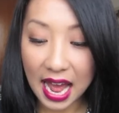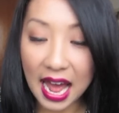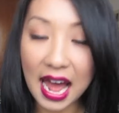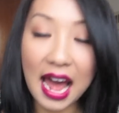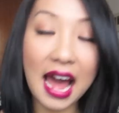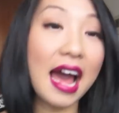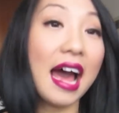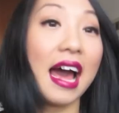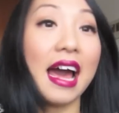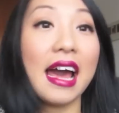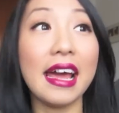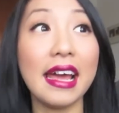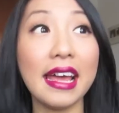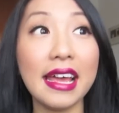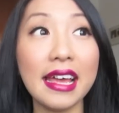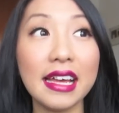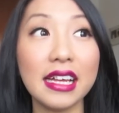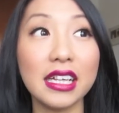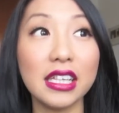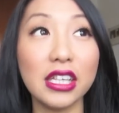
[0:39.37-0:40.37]

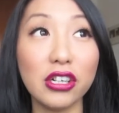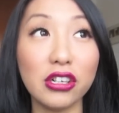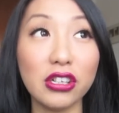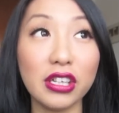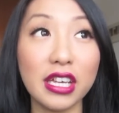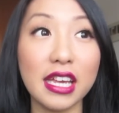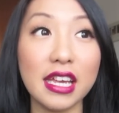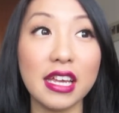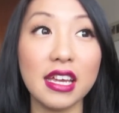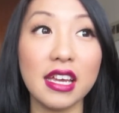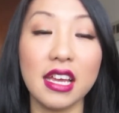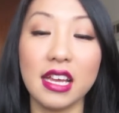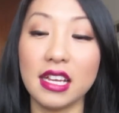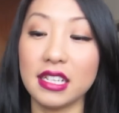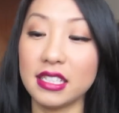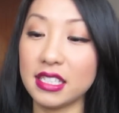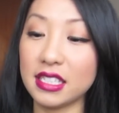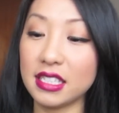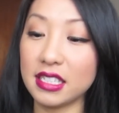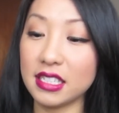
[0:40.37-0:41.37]
I literally
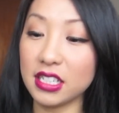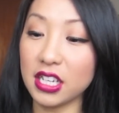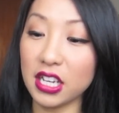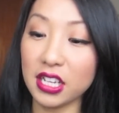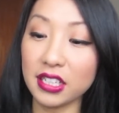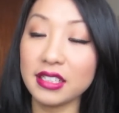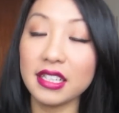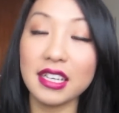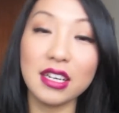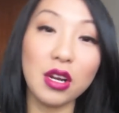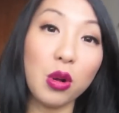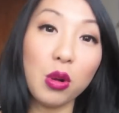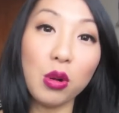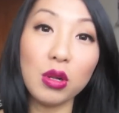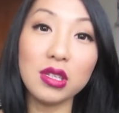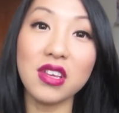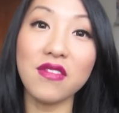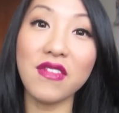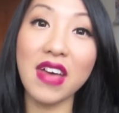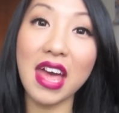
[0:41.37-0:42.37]
couldn't get a
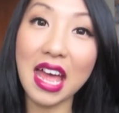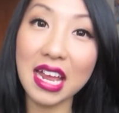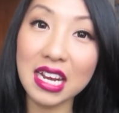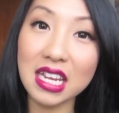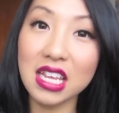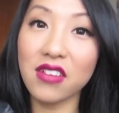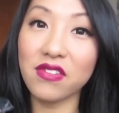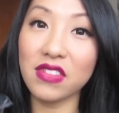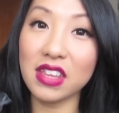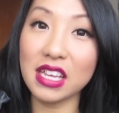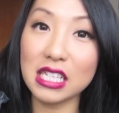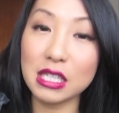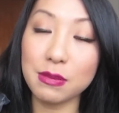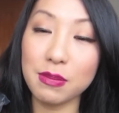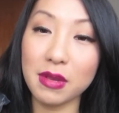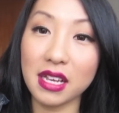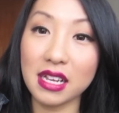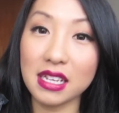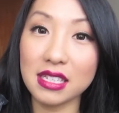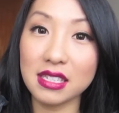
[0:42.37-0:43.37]
hold of any of these
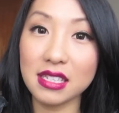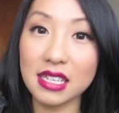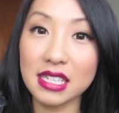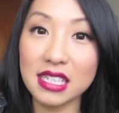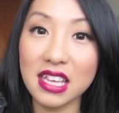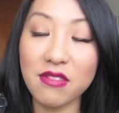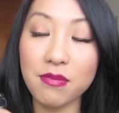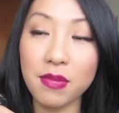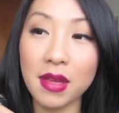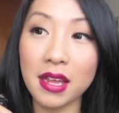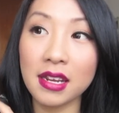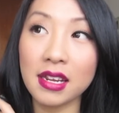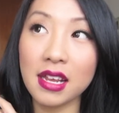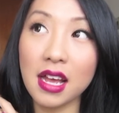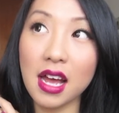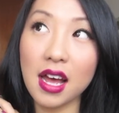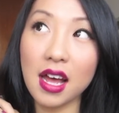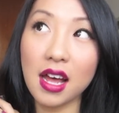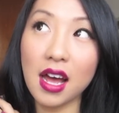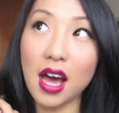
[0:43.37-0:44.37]
because these have been
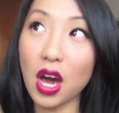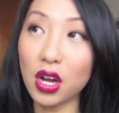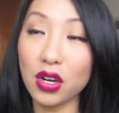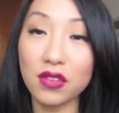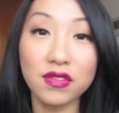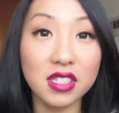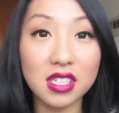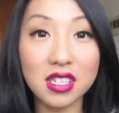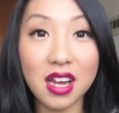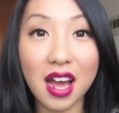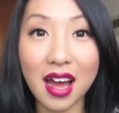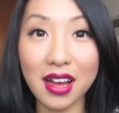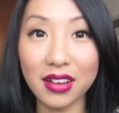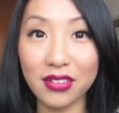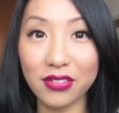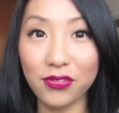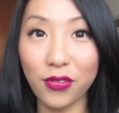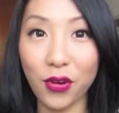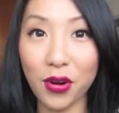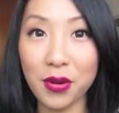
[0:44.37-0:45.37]
out of
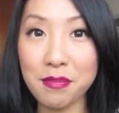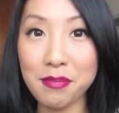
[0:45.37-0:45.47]
stock for